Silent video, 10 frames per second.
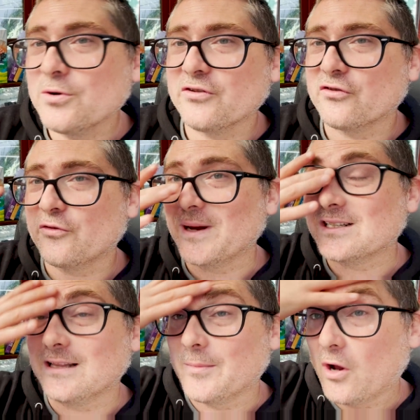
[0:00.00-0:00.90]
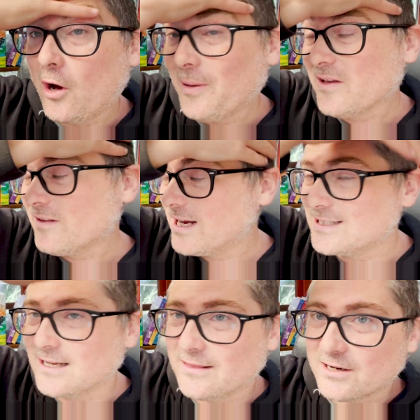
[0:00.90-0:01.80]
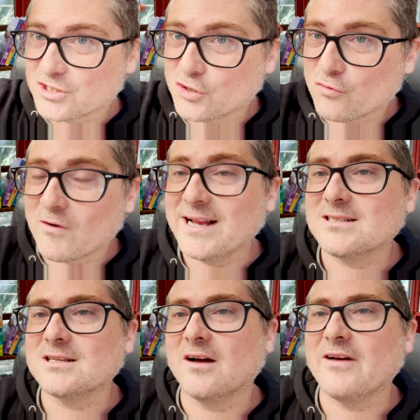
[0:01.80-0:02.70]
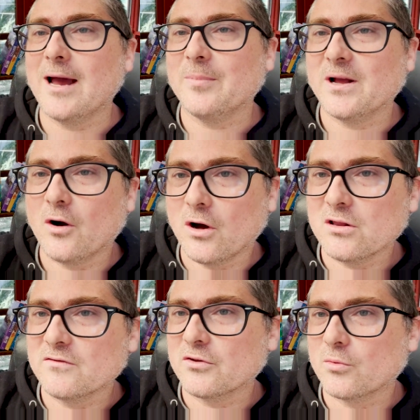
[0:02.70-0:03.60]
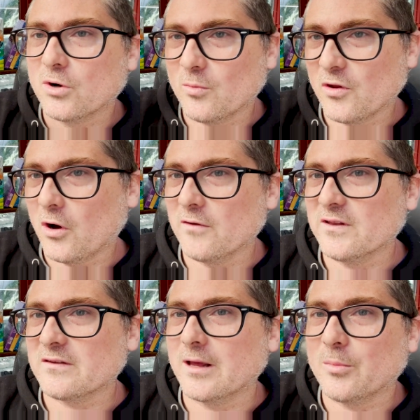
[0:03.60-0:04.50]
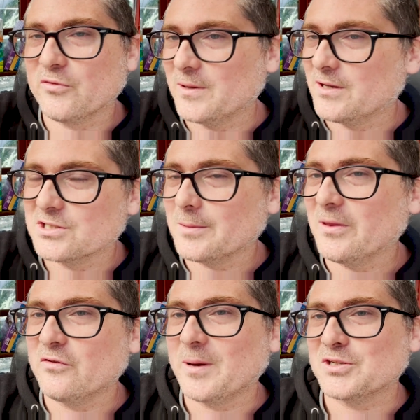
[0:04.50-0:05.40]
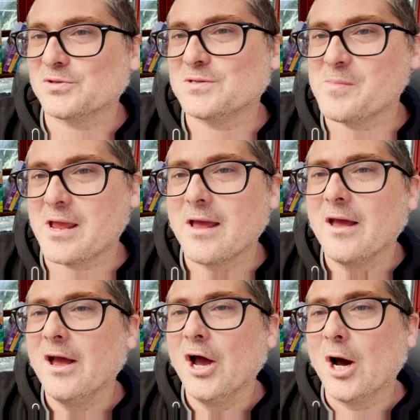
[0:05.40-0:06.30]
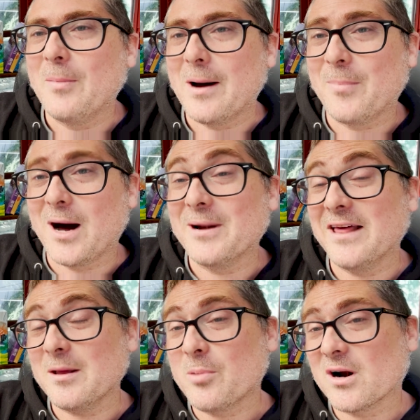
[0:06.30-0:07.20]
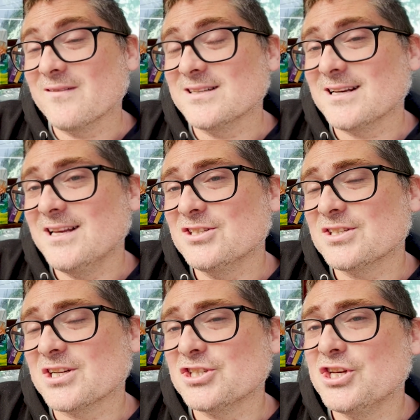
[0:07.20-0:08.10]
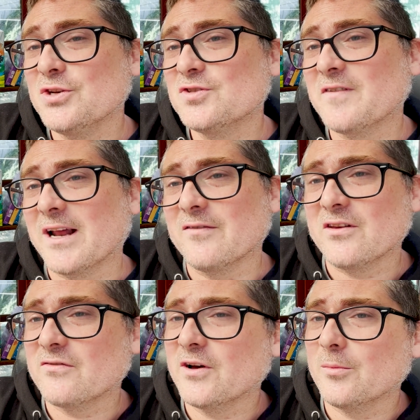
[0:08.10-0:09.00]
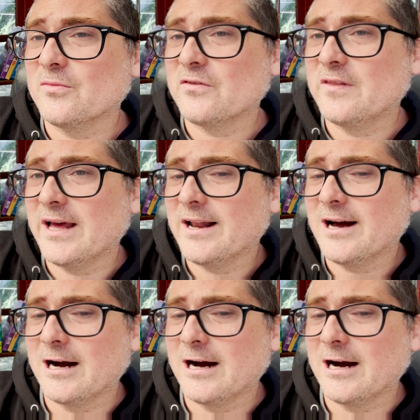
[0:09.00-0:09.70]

disrespect to them at all, because like I said, there's great stuff happening all over the world with all these labels. But there's something special to me about Bob. And I think part of it is that he's just such a huge fan of these films that,